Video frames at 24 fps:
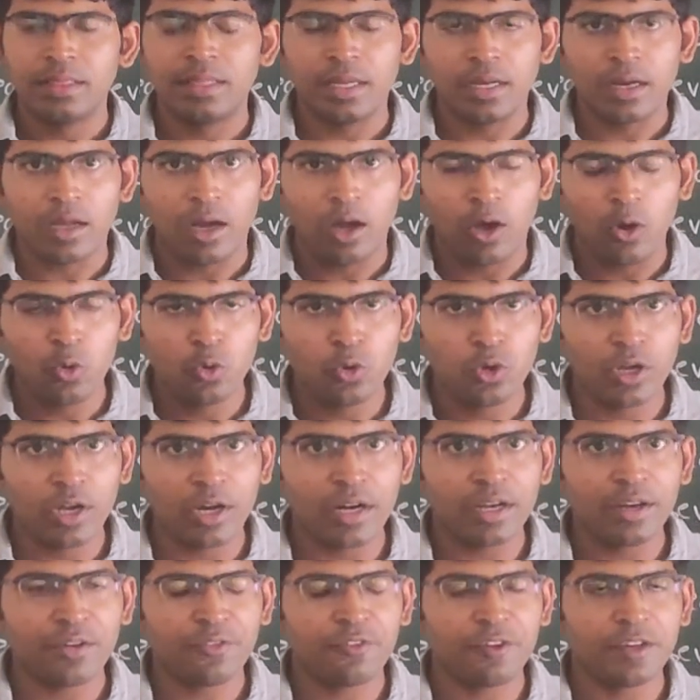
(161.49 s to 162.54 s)
Then how you
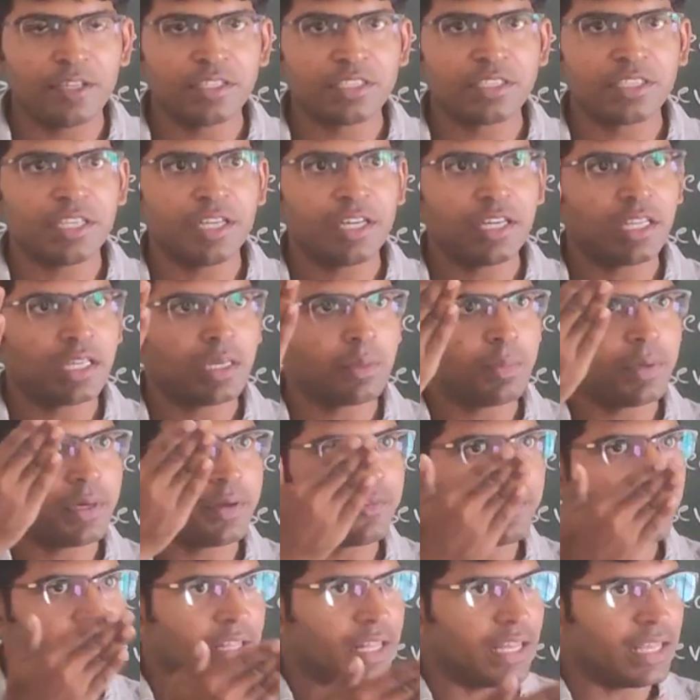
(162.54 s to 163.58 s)
are differentiating
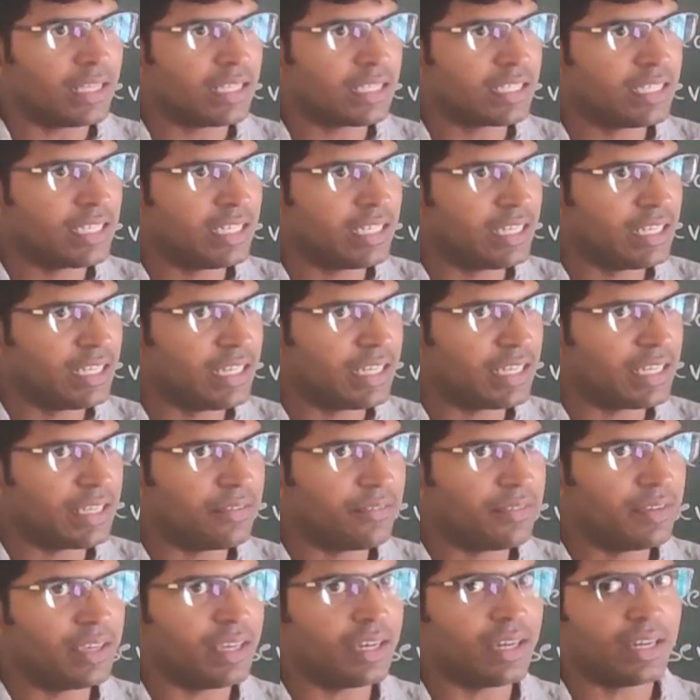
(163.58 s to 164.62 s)
between LCD
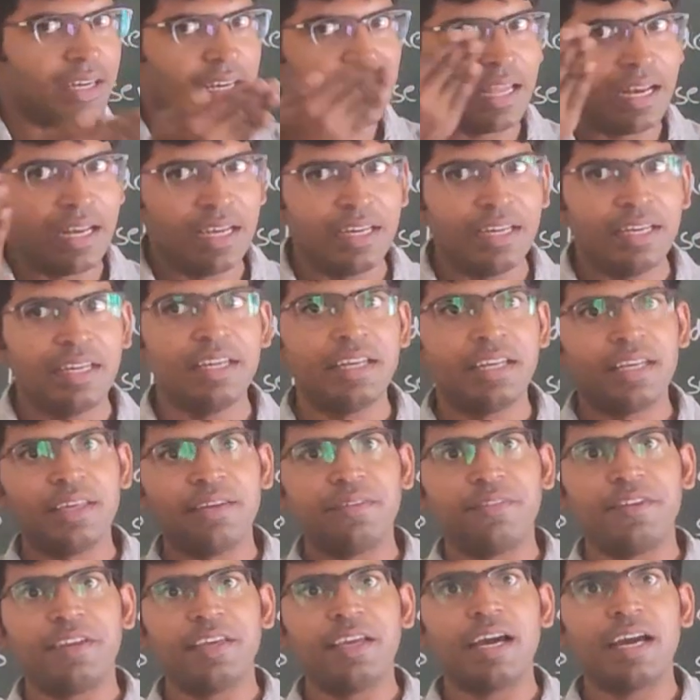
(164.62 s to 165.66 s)
TV and LED
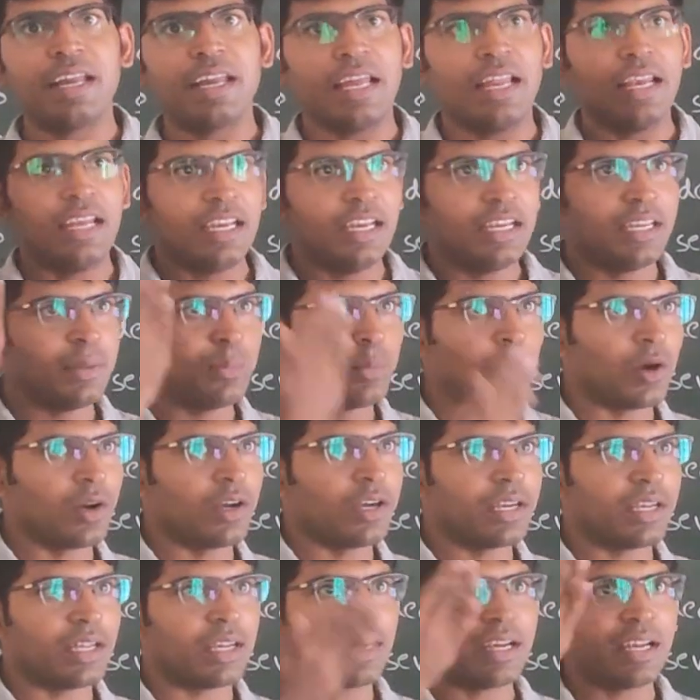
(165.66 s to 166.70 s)
TV or LED
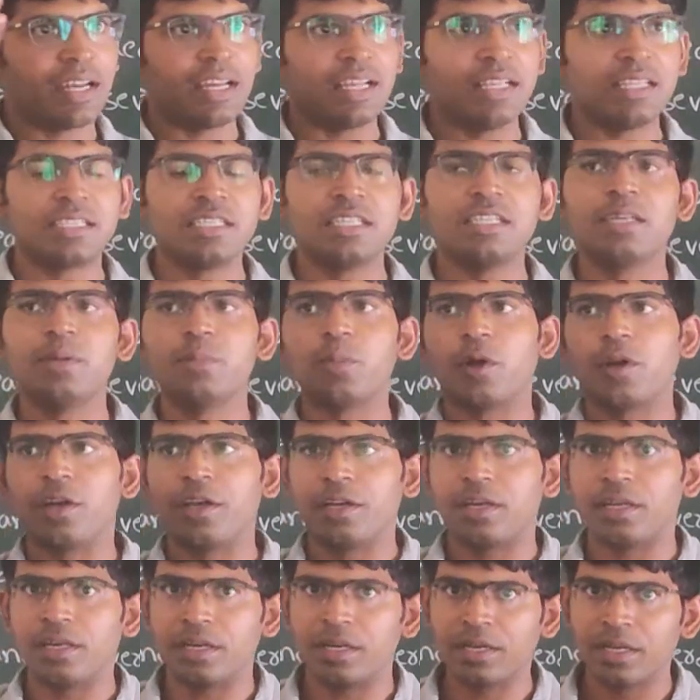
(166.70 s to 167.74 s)
monitor and LCD
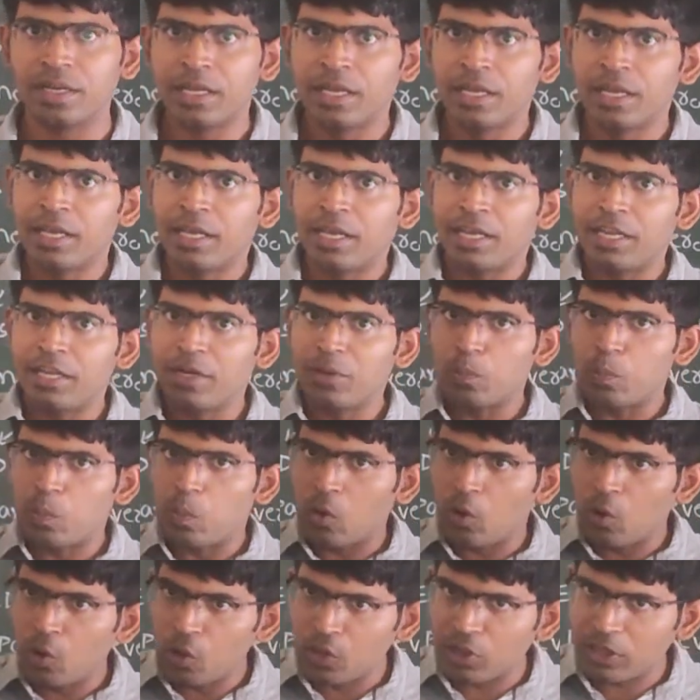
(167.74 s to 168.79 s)
monitor? In
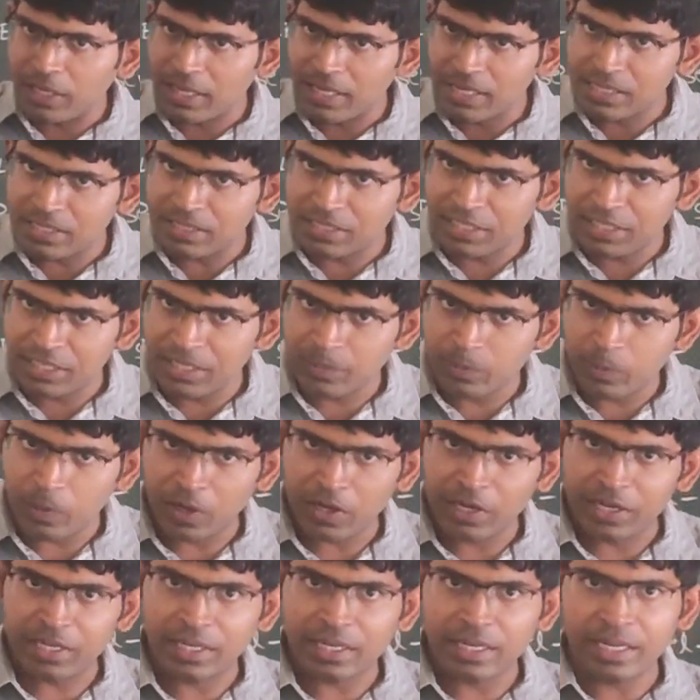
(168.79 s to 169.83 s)
both LCD
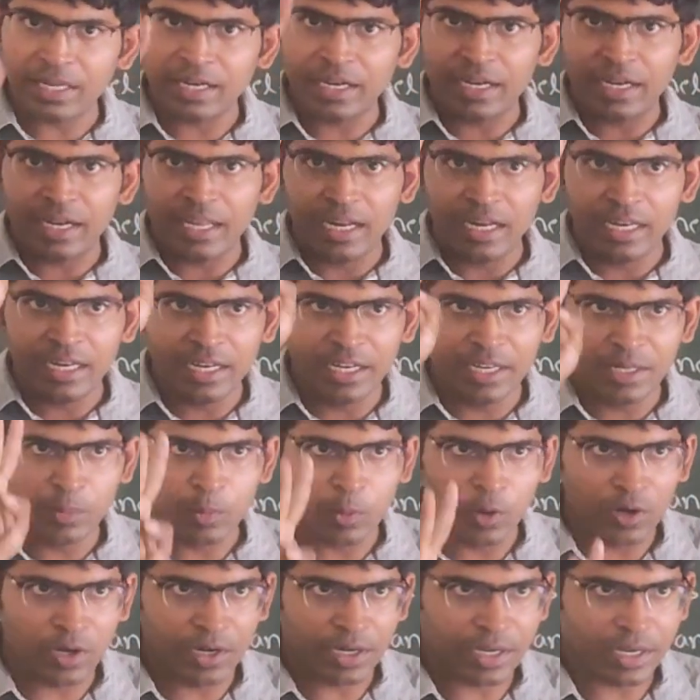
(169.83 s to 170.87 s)
monitor and LED
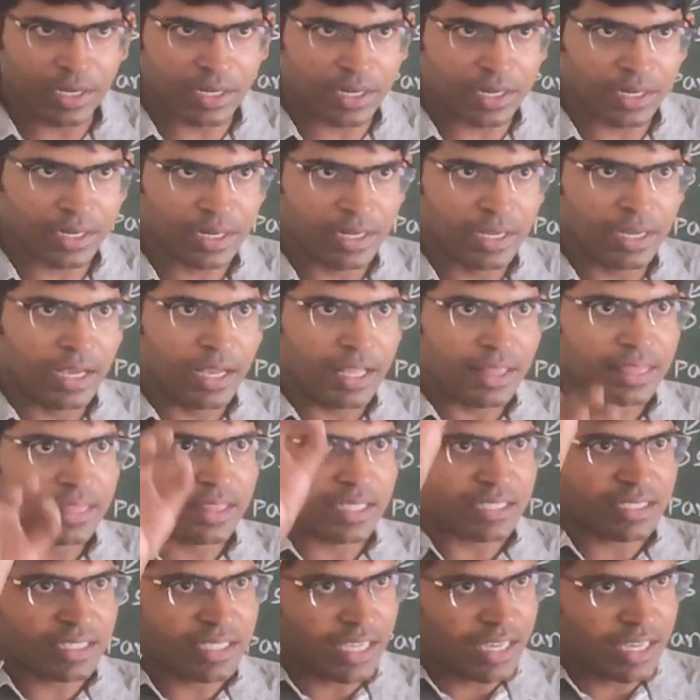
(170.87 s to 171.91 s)
monitor, the